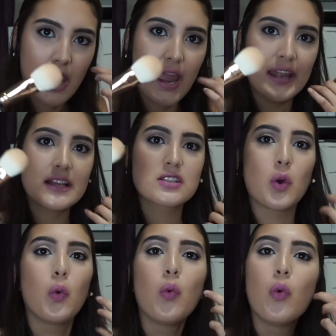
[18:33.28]
And it's
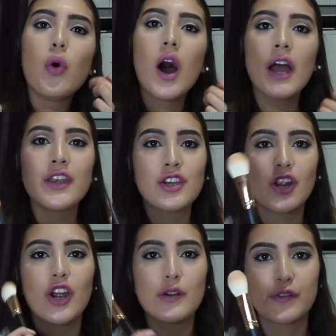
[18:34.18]

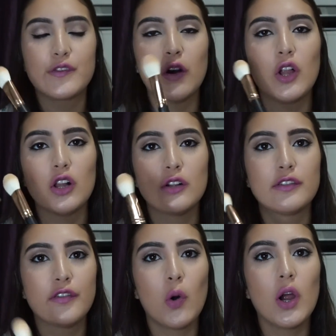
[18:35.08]
wonderful
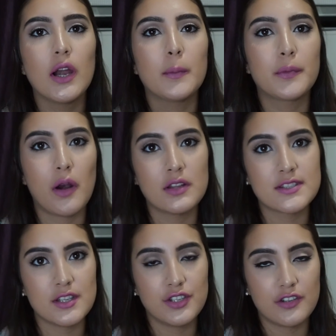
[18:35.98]
for
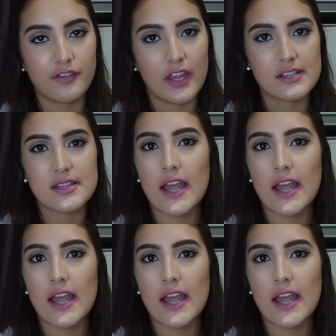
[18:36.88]
bronzing your face.